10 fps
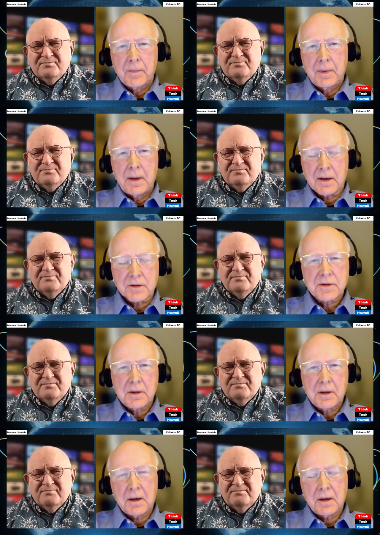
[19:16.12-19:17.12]
Speaker 1: Yes,
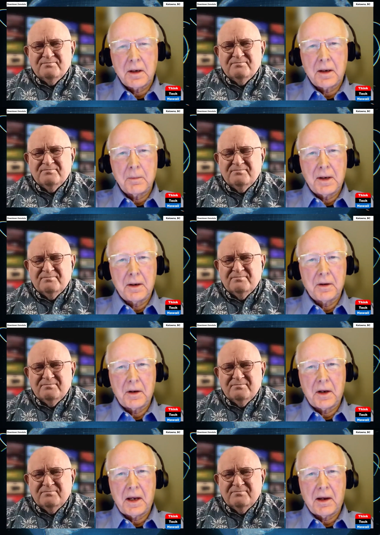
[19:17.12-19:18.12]
uh, I mean
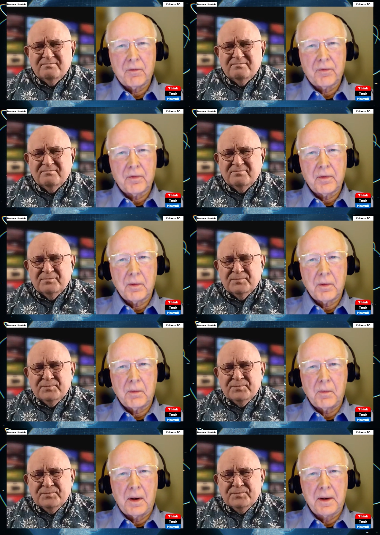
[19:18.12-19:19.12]
you have
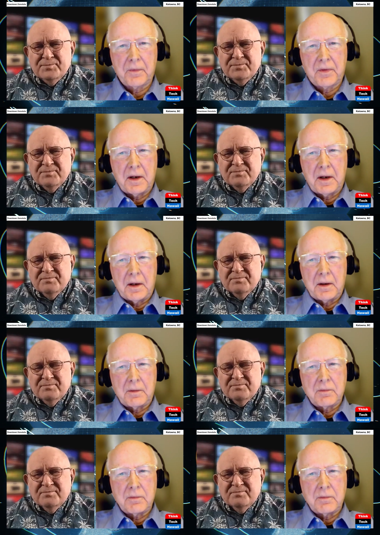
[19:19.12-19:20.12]
one of
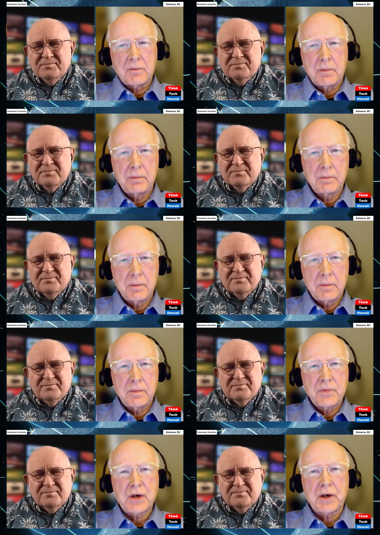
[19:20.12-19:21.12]
the
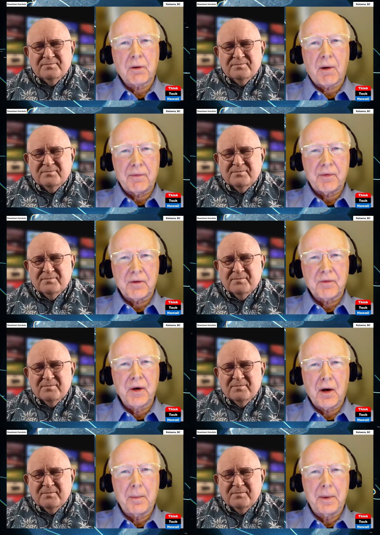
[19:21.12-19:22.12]
geographic
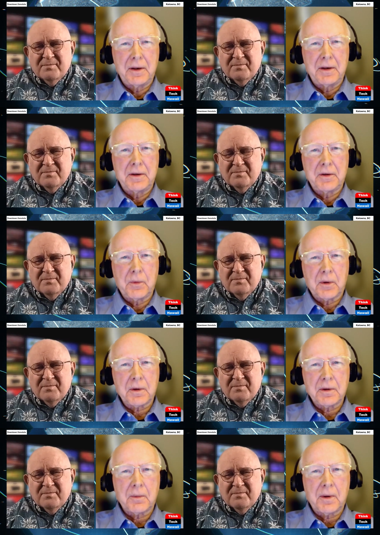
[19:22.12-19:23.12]
phenomenon in the
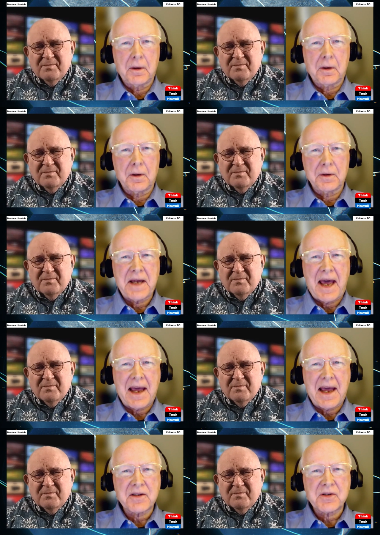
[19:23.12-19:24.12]
world are what are called
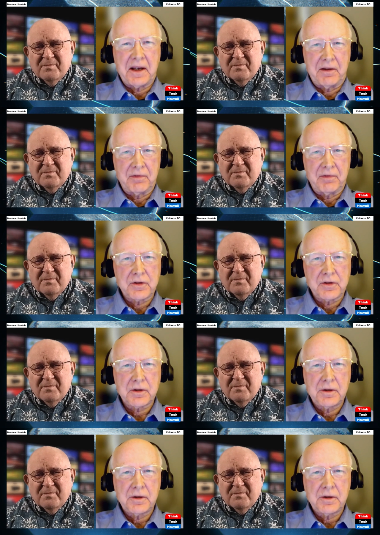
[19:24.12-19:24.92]
tax havens.